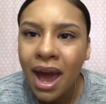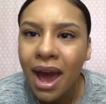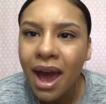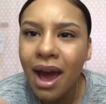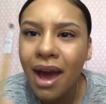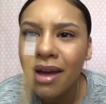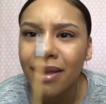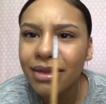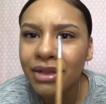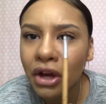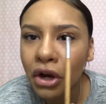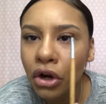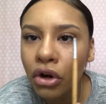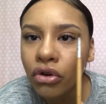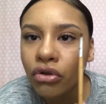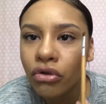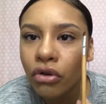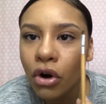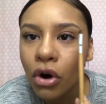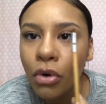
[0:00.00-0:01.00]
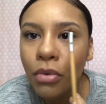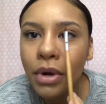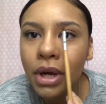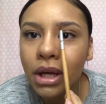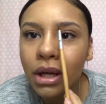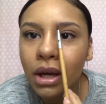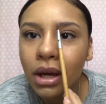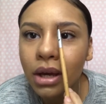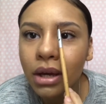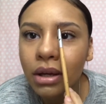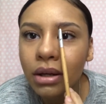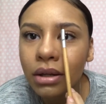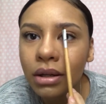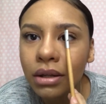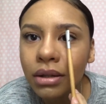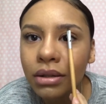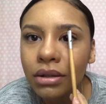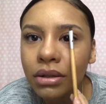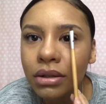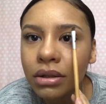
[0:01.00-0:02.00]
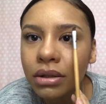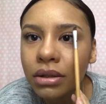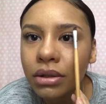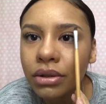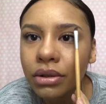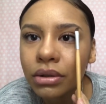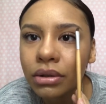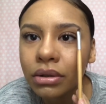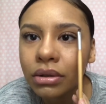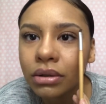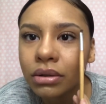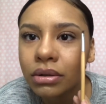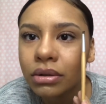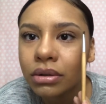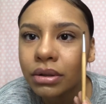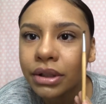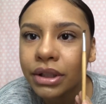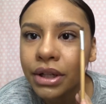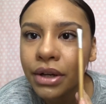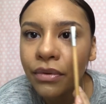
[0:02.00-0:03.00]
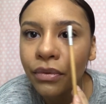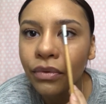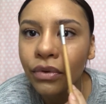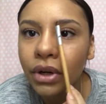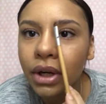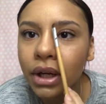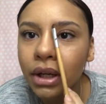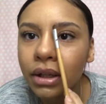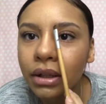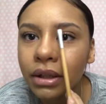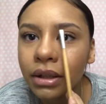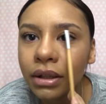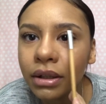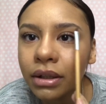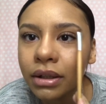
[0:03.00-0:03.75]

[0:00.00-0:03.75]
And they're growing in different